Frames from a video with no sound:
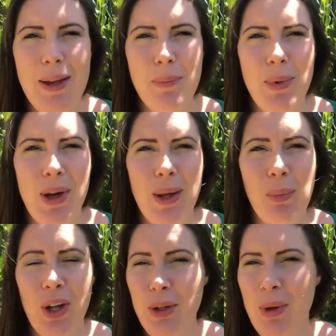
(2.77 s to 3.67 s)
in my
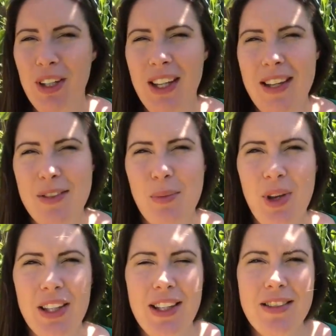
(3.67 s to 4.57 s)
Why Your Marketing Isn't
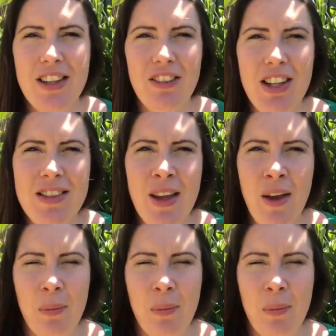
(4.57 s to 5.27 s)
Working series.